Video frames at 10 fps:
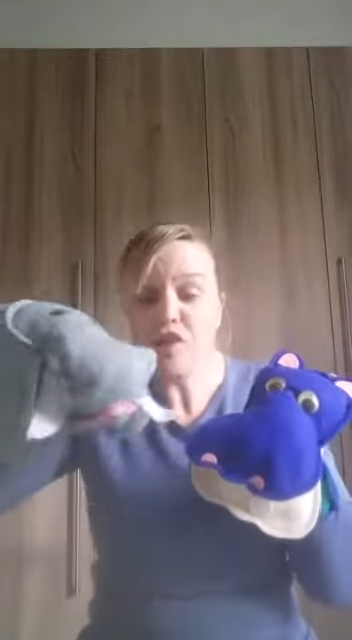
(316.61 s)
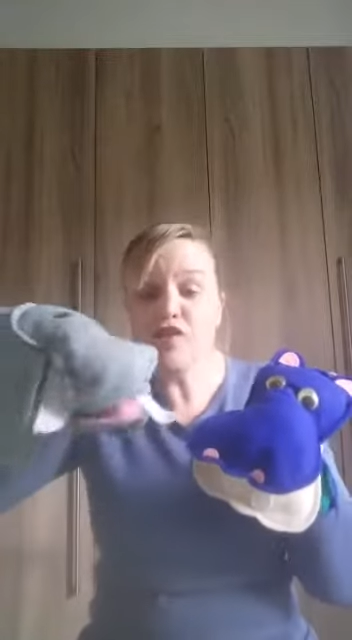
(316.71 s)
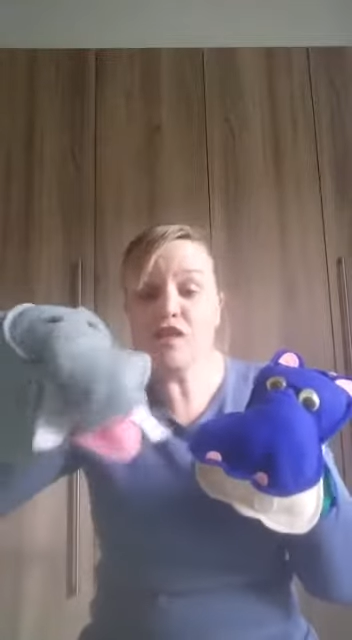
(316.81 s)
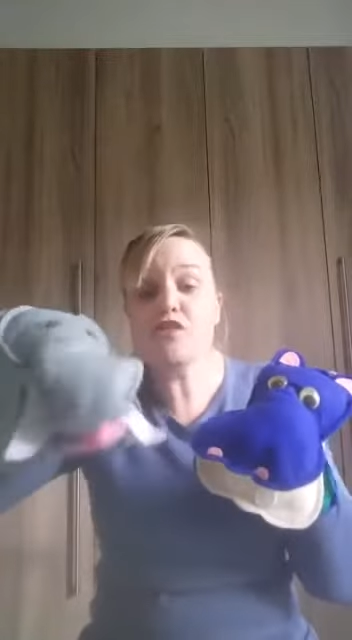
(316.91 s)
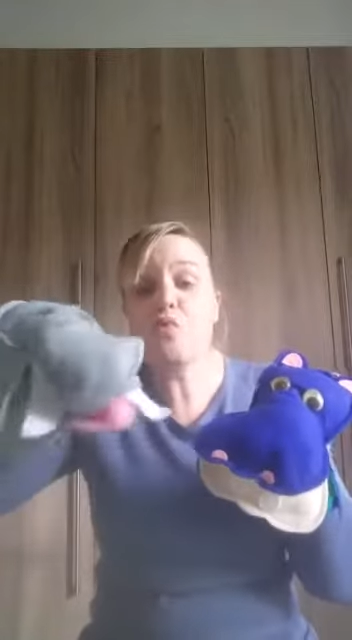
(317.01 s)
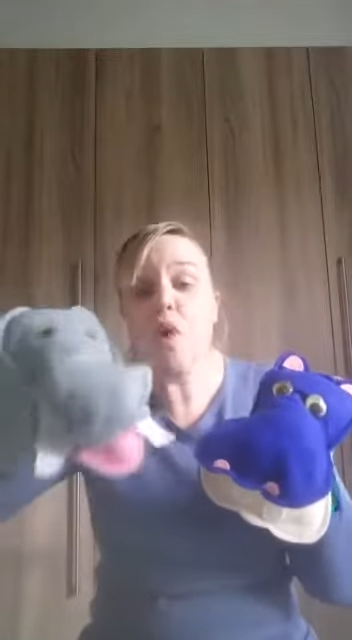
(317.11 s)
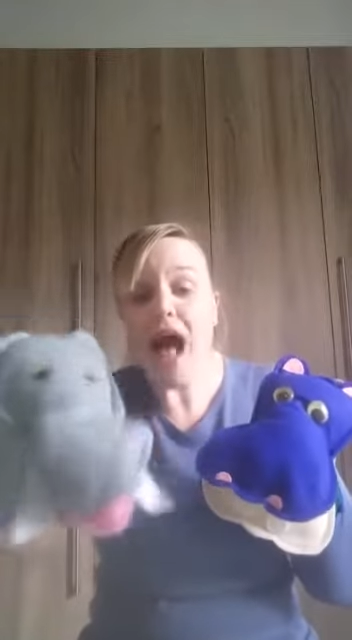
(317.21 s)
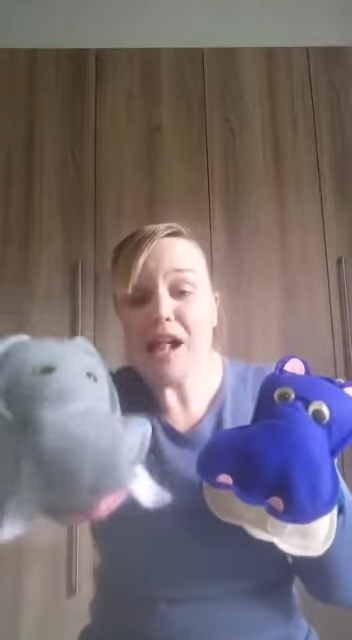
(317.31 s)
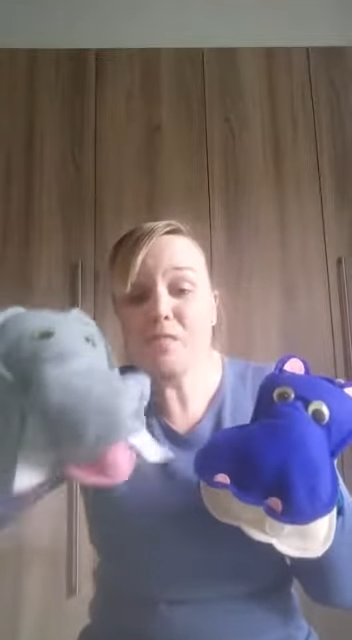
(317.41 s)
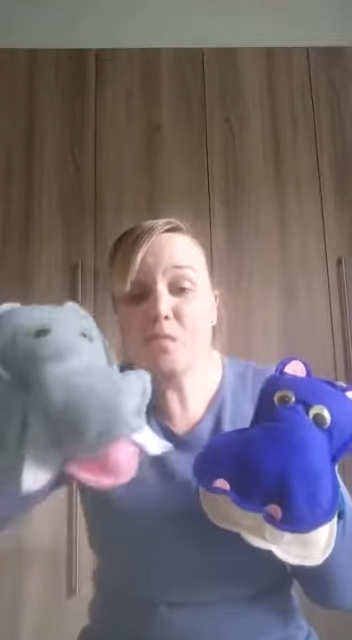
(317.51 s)
just
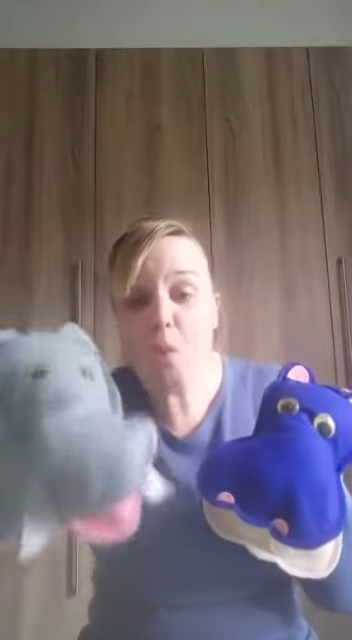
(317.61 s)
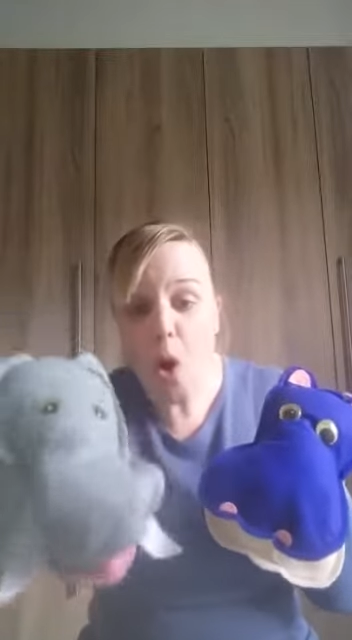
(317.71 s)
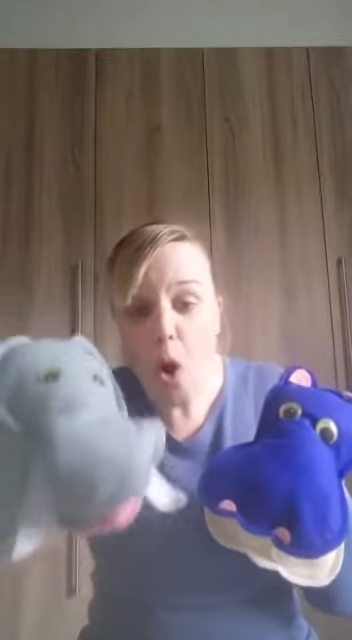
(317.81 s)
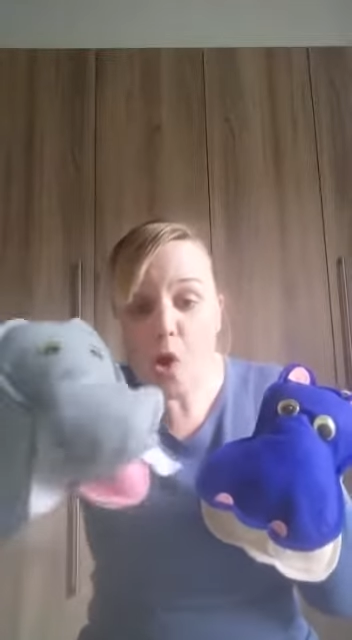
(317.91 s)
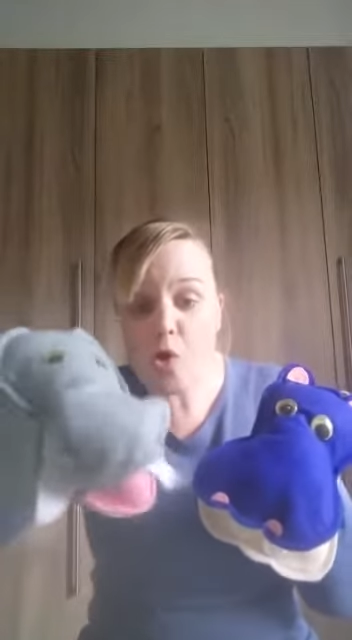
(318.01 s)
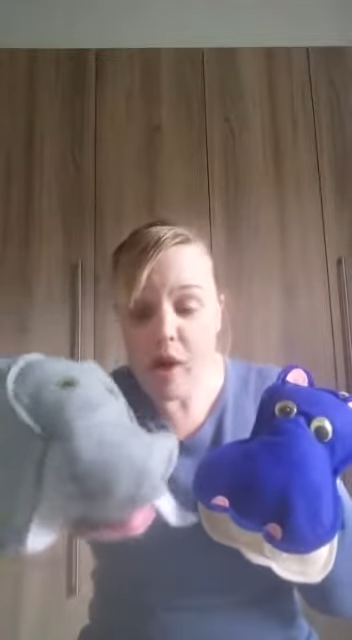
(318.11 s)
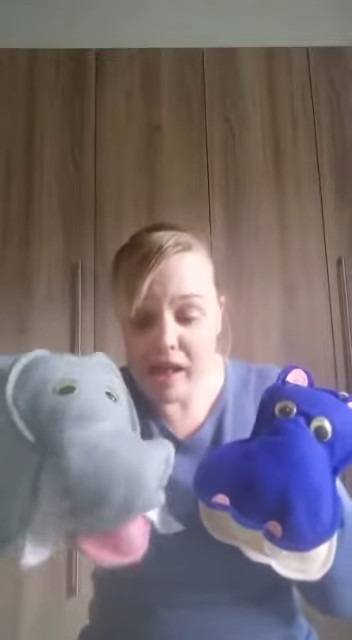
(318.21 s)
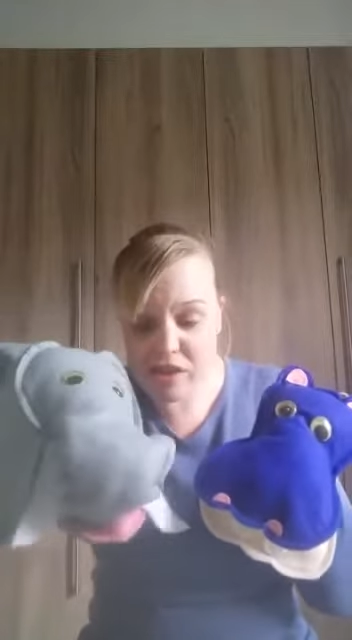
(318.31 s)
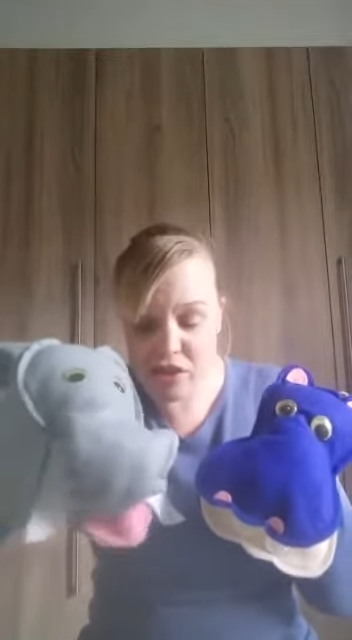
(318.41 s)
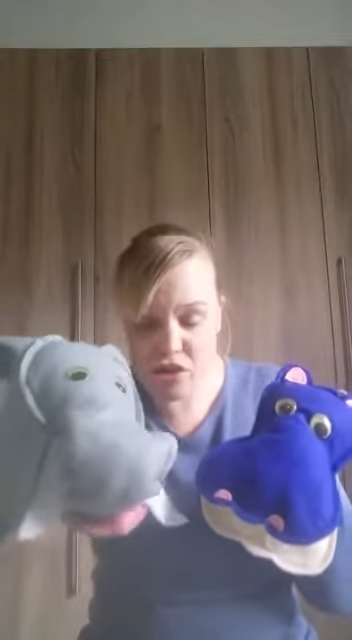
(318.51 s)
one more
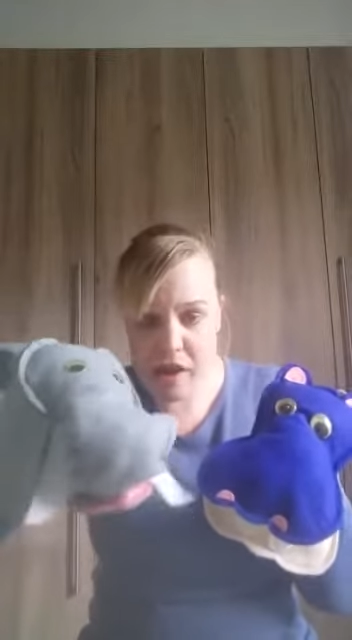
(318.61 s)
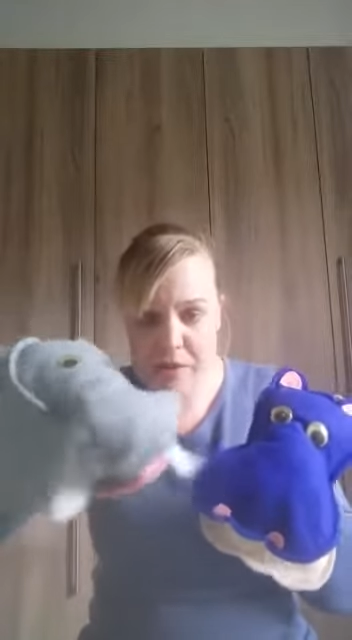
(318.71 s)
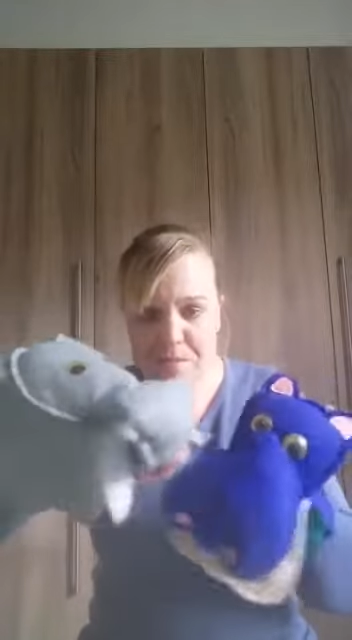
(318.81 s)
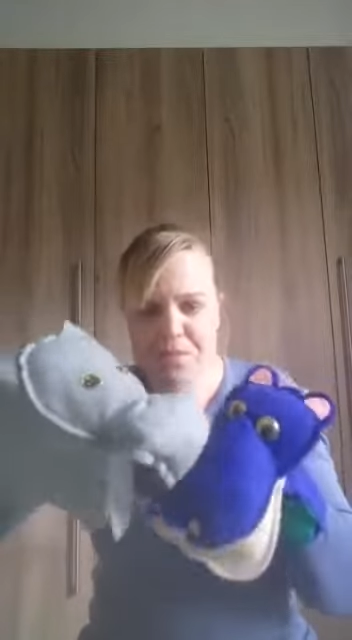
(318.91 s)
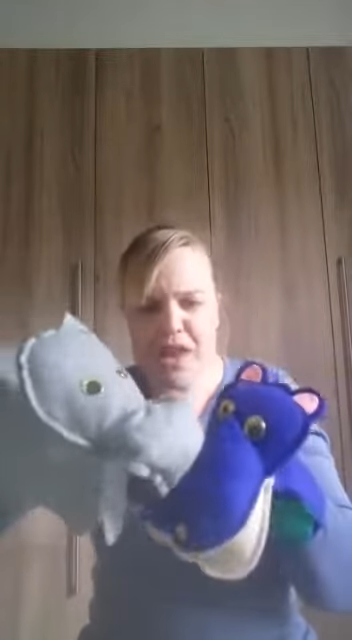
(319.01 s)
question.